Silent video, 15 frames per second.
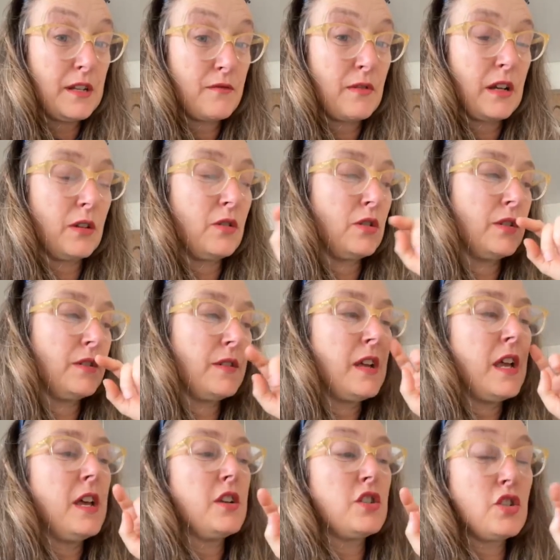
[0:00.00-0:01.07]
police record.
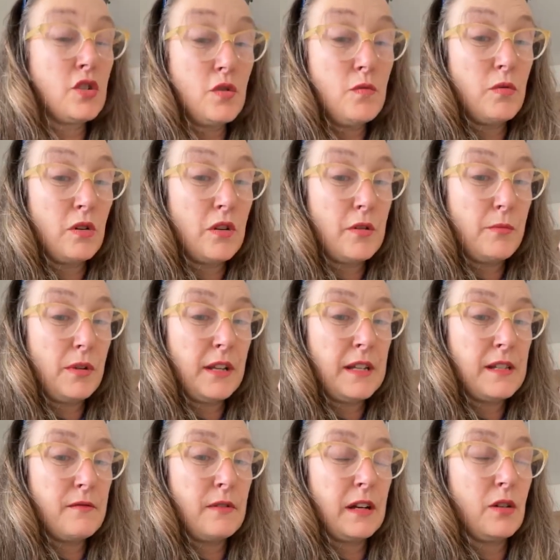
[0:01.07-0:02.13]
2 were on the
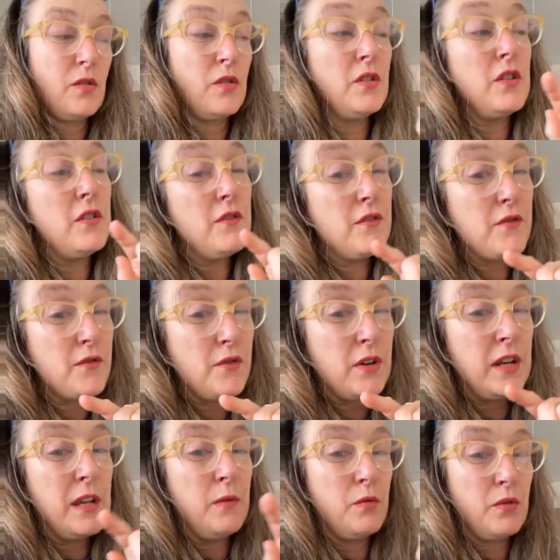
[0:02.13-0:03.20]
police record,
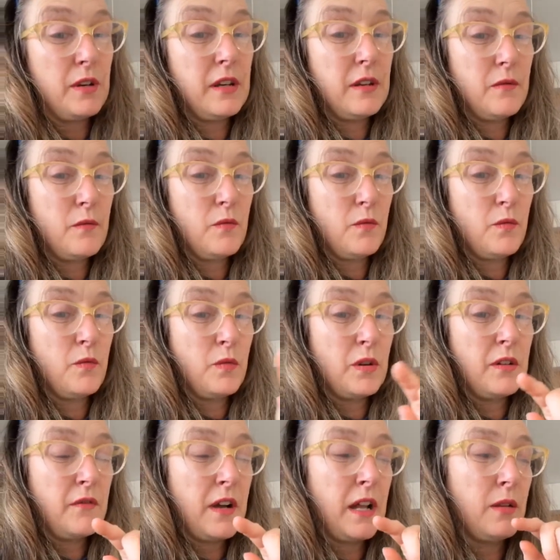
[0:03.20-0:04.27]
3
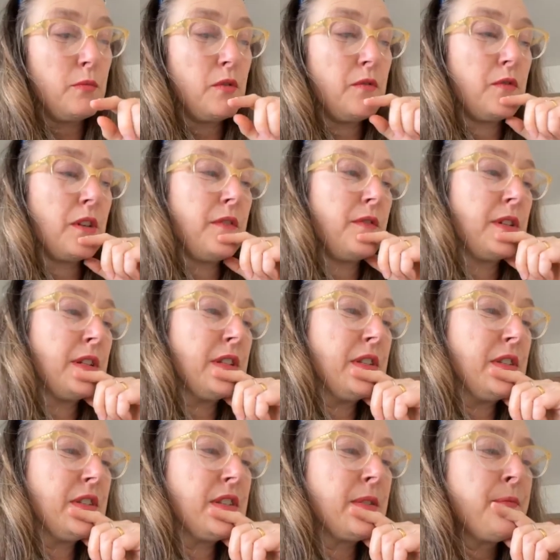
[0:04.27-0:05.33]
were available for
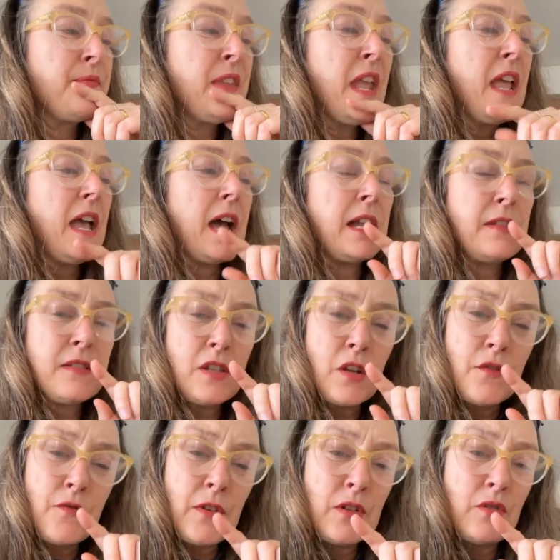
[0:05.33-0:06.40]
evidence. And
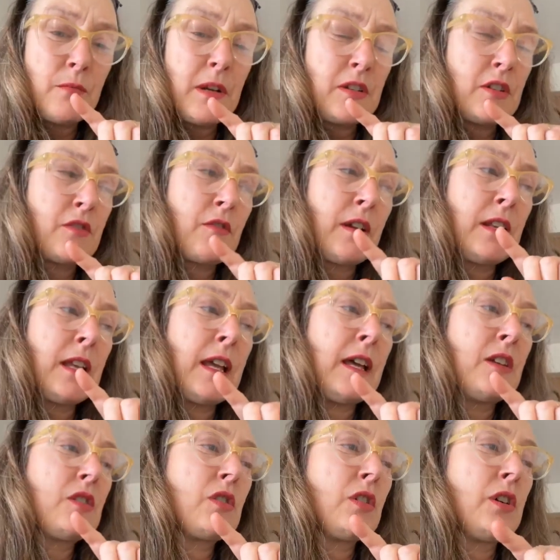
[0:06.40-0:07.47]
so Federal Magistrate
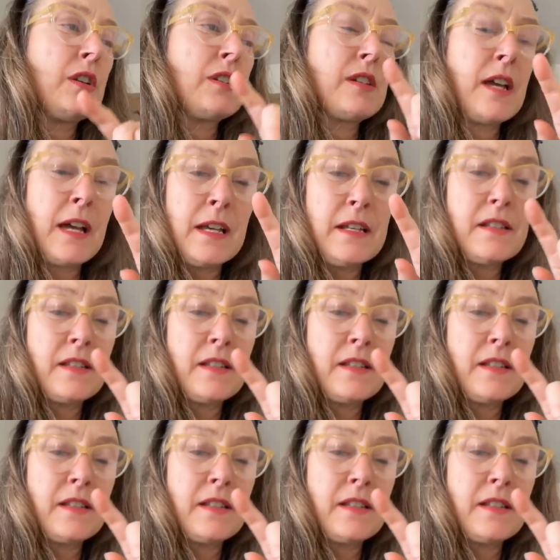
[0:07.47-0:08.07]
Leanne Turner